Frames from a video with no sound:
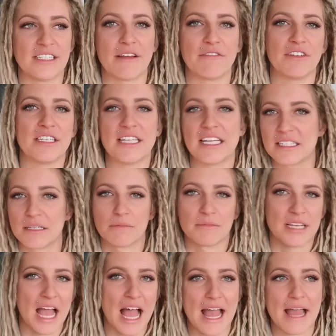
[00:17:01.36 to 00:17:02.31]
It definitely takes
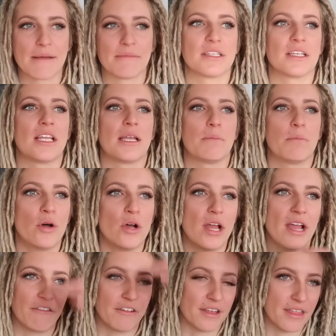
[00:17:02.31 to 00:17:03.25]
some time to like
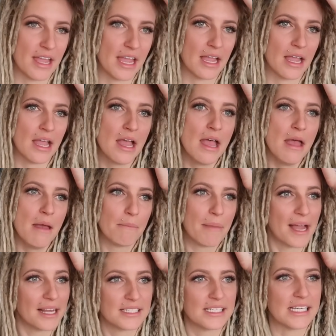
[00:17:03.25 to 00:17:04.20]
put everything
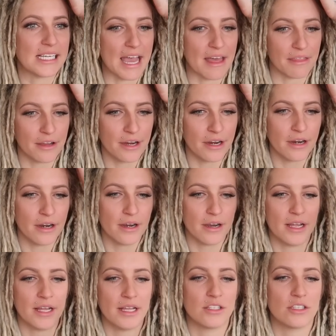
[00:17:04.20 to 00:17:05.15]
back together.
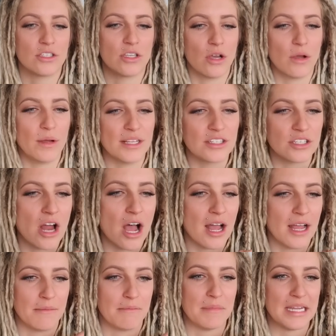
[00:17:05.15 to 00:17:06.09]
And so it's
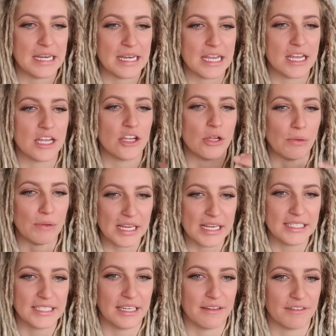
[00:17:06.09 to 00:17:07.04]
not immediate, you
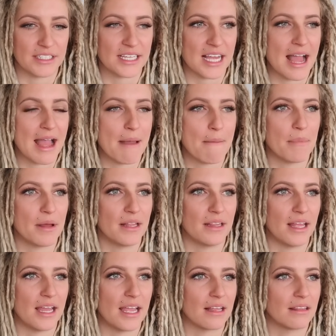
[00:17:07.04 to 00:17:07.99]
need to give it time,
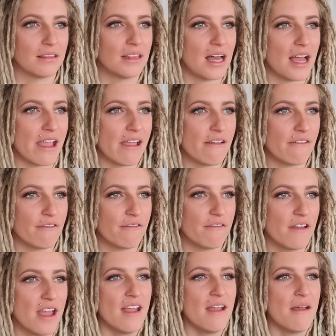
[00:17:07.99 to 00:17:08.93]
but like life,
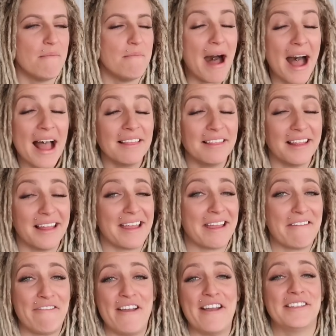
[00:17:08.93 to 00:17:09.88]
my
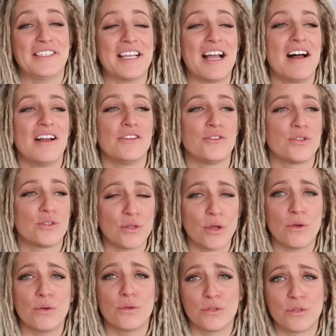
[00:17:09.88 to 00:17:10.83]
life has gotten
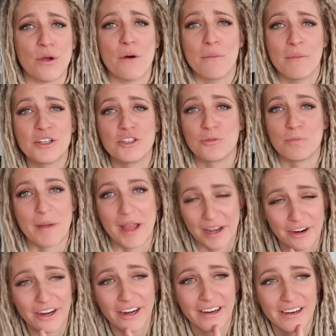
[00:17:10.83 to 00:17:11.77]
so, so much
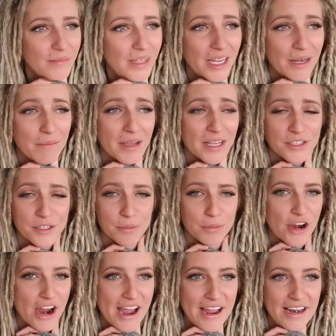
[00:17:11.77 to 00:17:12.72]
better in my
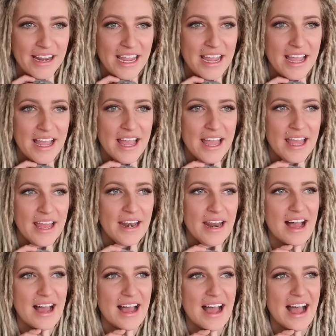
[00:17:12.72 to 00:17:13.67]
sobriety
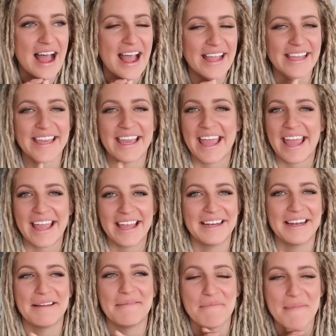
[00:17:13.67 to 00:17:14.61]
and I
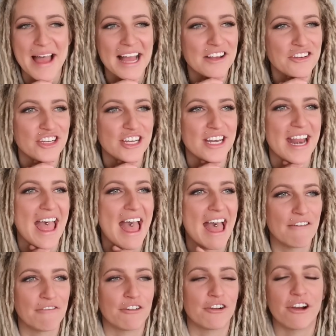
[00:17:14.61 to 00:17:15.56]
can't imagine
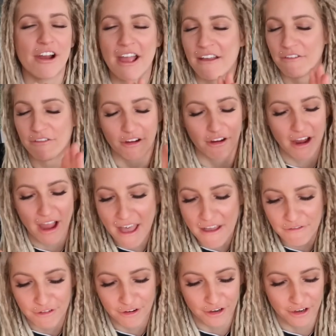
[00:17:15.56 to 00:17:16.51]
ever, ever,
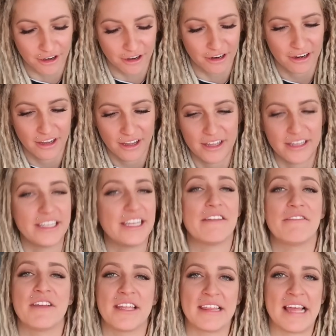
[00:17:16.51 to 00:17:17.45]
ever
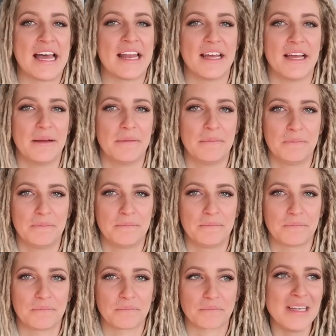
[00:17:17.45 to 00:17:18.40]
giving that up.
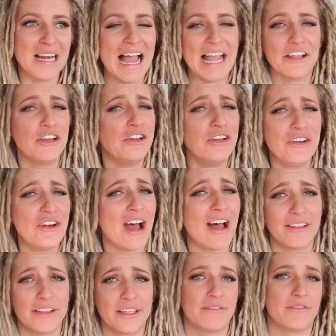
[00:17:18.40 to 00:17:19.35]
I could
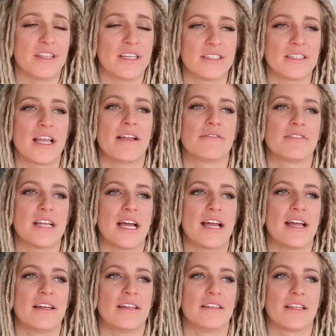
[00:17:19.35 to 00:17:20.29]
not live this
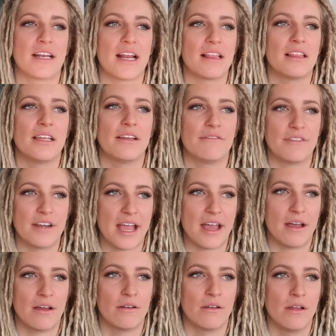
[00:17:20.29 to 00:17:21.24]
lifestyle that I live
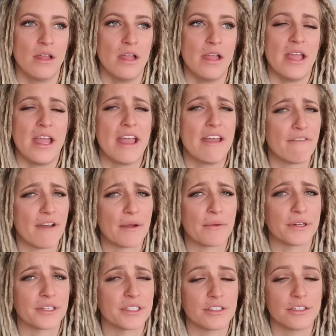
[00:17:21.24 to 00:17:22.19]
now if I
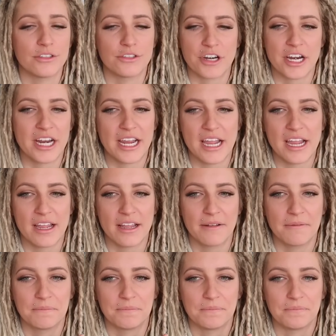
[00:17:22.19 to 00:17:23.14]
were still
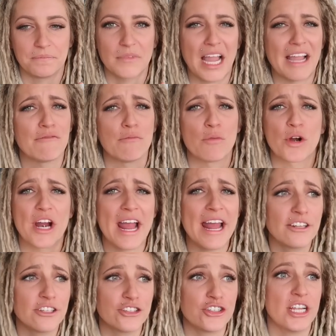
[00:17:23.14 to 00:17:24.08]
drinking. I have more
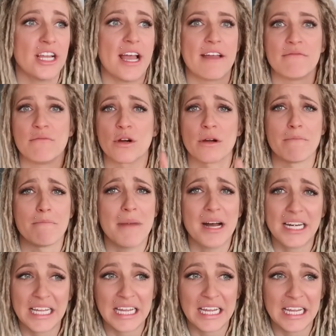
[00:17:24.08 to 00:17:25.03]
energy, I have more
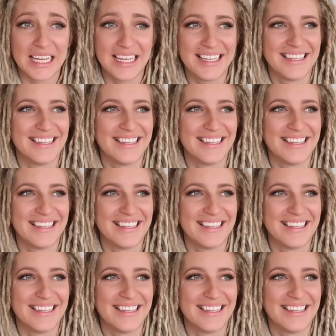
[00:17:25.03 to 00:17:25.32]
money,